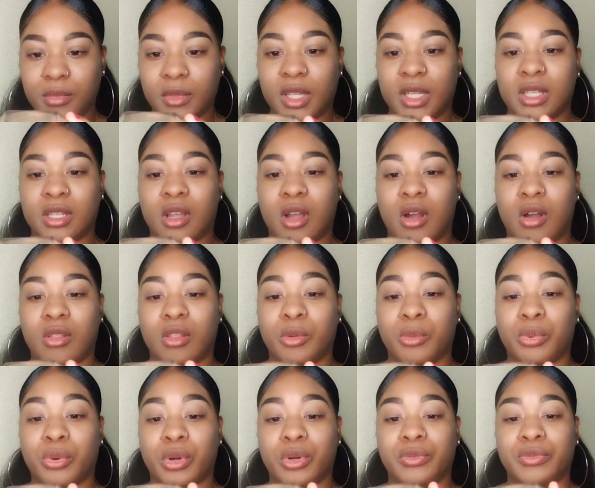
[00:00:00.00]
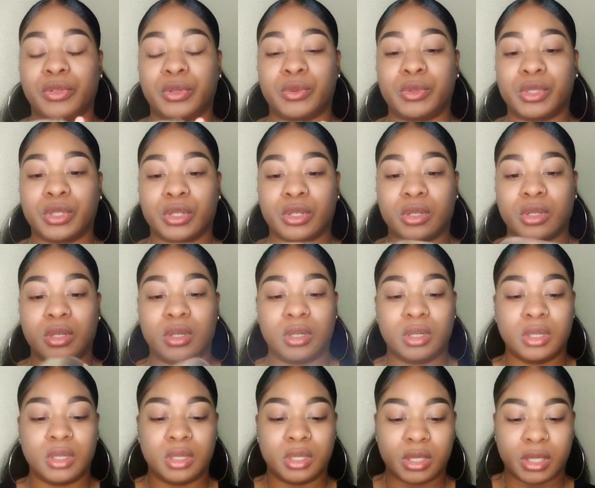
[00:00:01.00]
It's called the Pro Filter
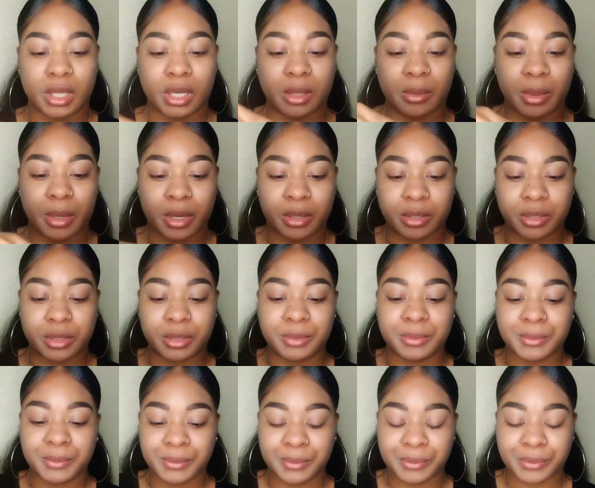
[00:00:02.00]
setting powder,